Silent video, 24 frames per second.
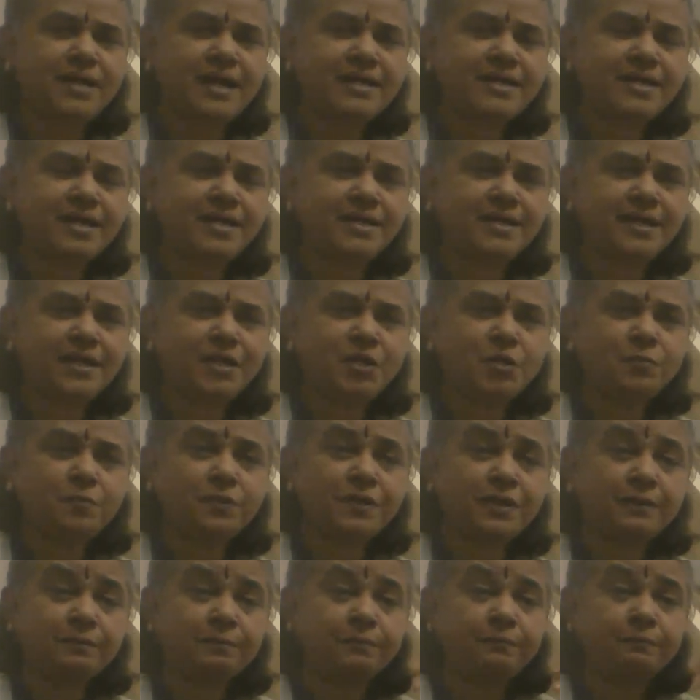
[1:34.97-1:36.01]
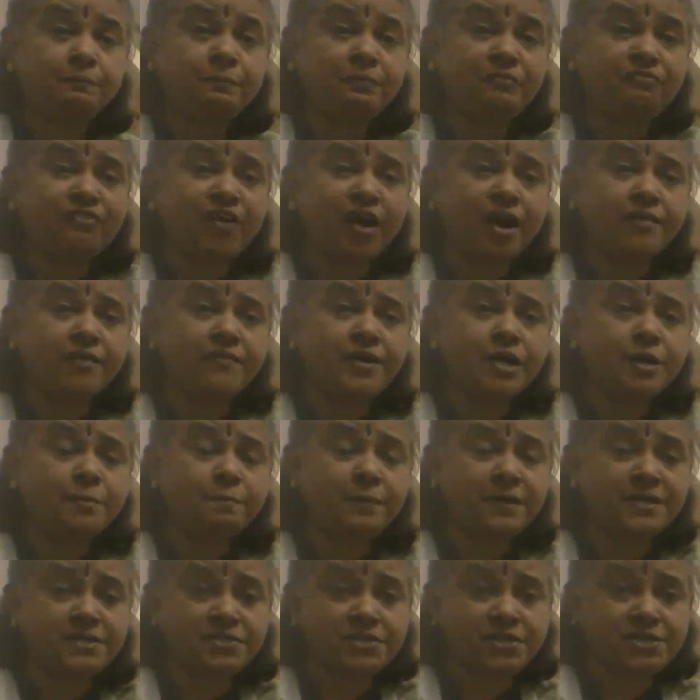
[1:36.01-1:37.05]
I can tell you people, forward
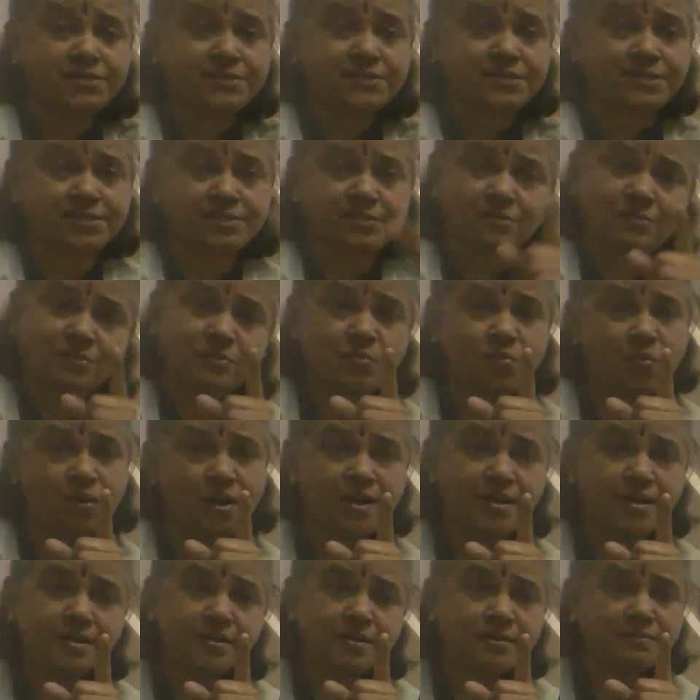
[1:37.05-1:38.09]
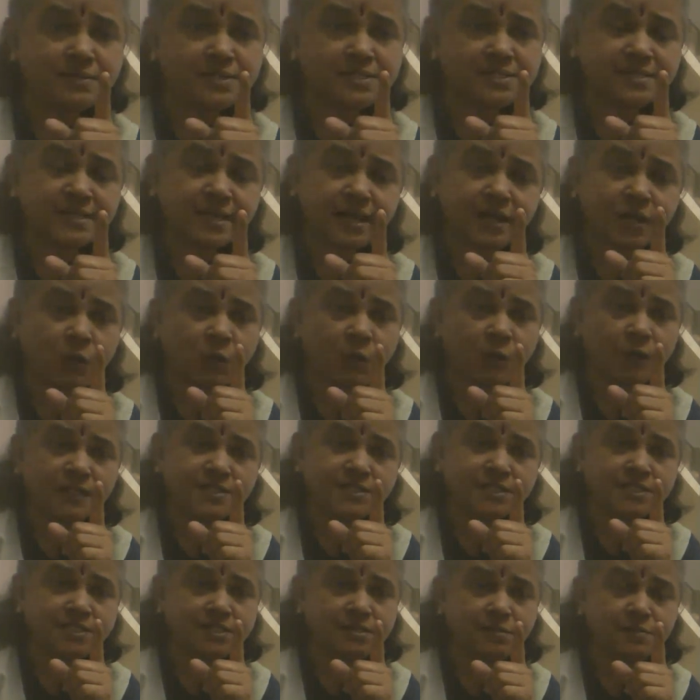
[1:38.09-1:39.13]
purchases. One term is there,
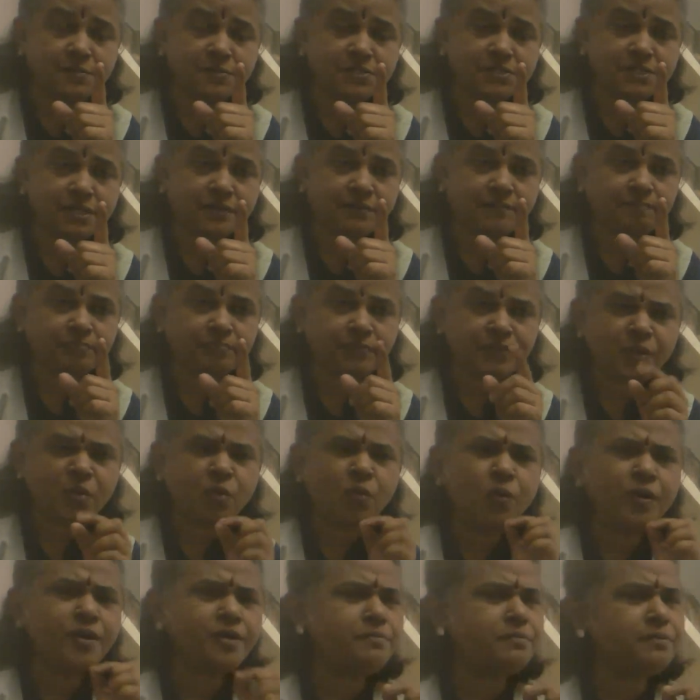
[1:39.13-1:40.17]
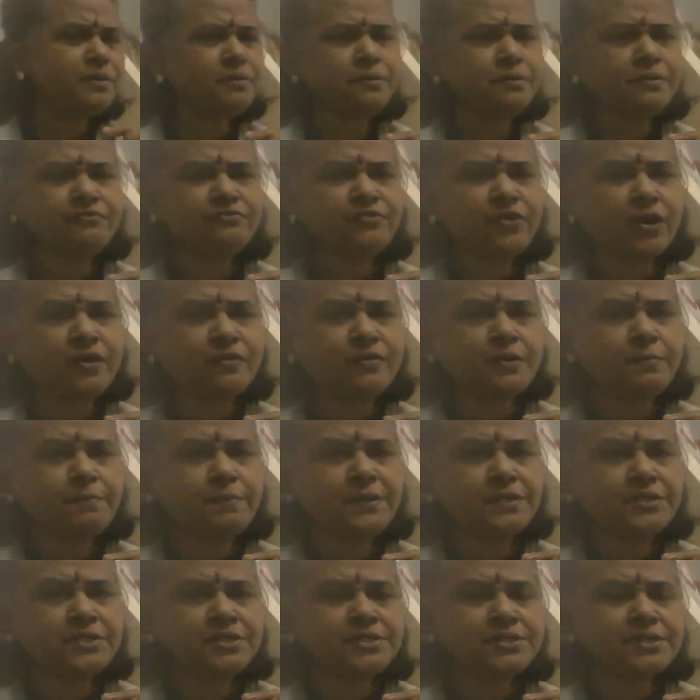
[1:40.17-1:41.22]
accountancy term is there. What do you mean with forward
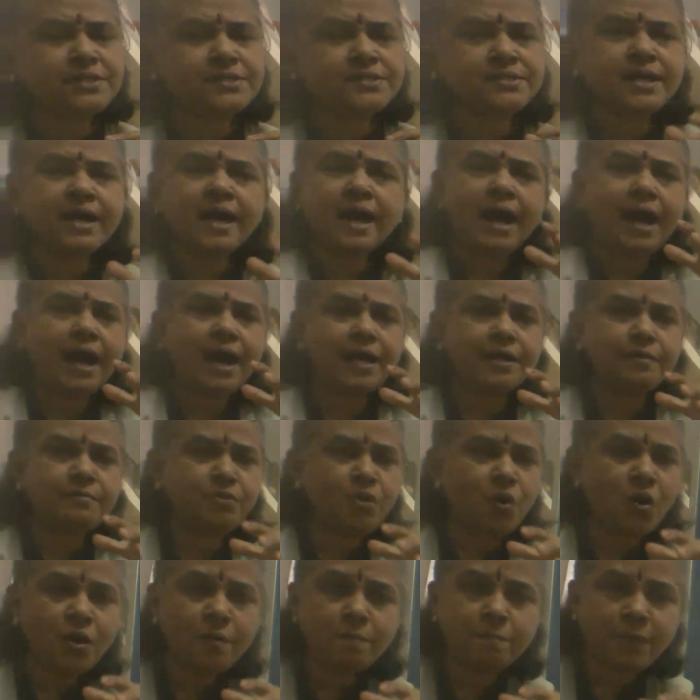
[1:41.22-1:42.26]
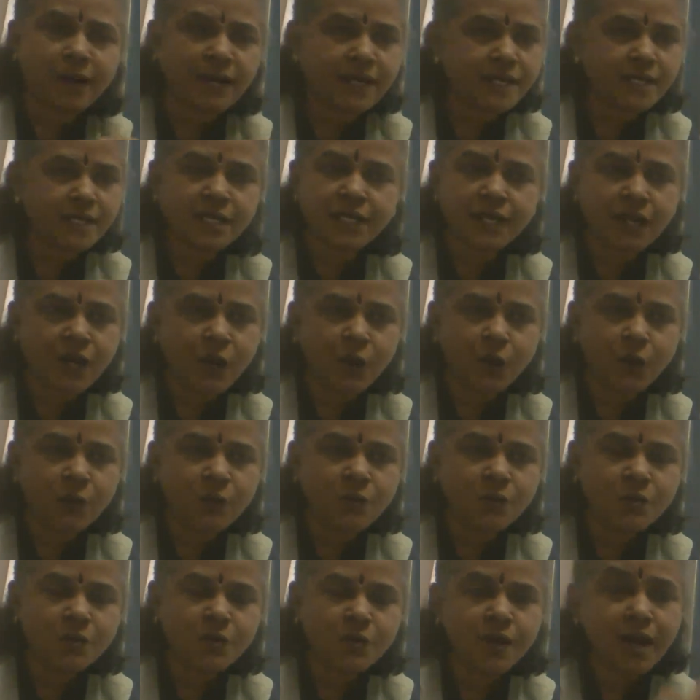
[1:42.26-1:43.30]
purchases? I am not buying now.
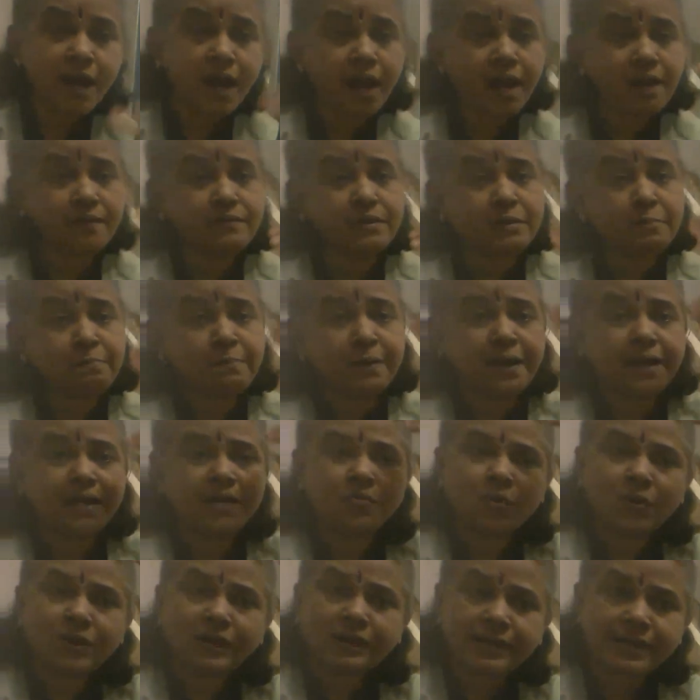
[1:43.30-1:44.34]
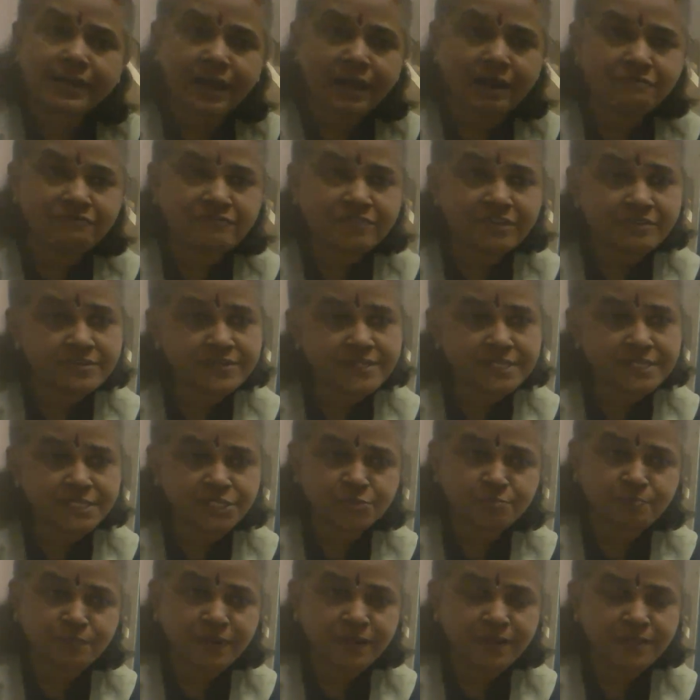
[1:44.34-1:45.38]
I will buy only after
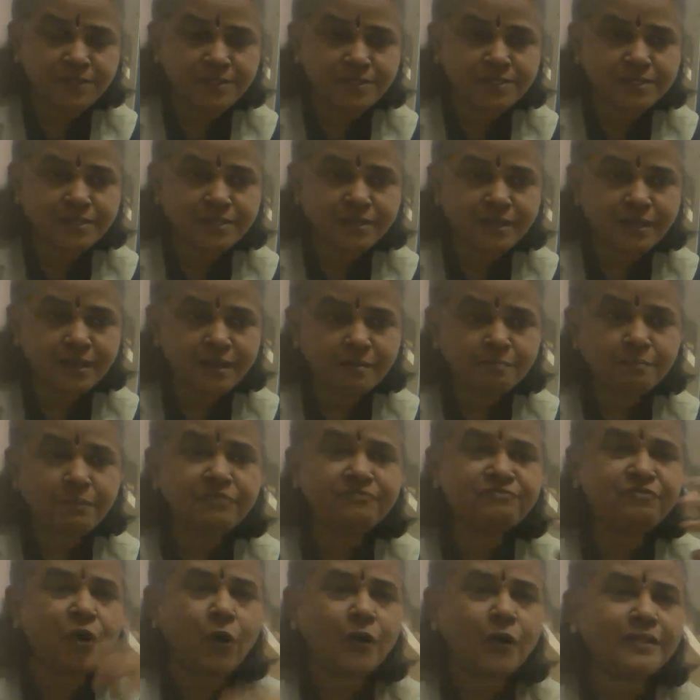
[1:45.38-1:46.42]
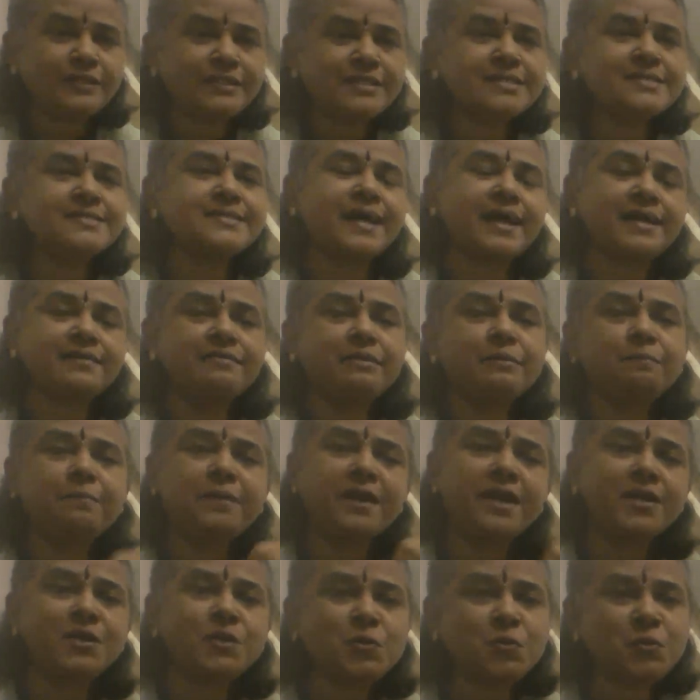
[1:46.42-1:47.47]
6 months. But for this, I will
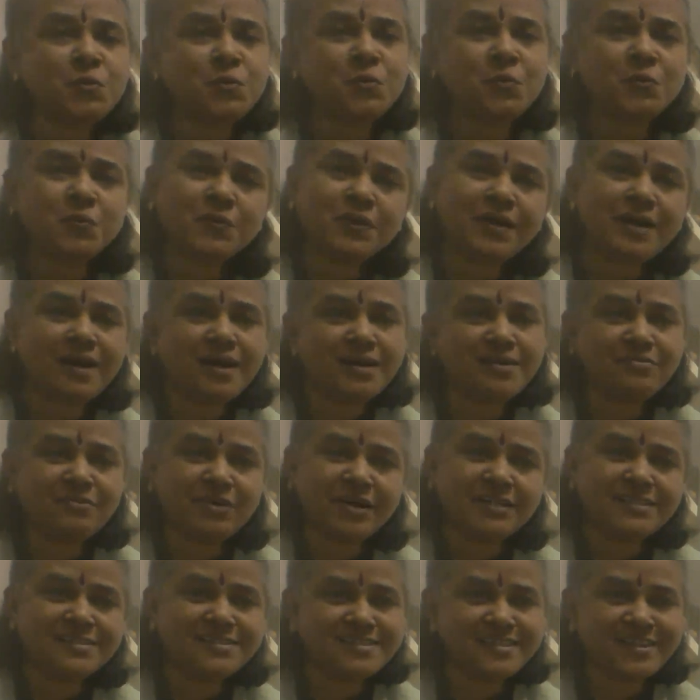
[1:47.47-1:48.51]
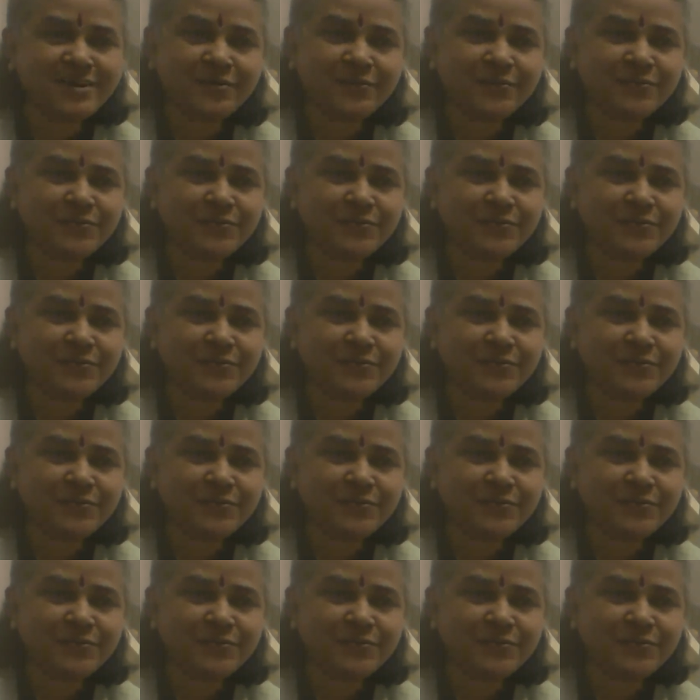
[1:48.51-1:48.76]
pay you advance.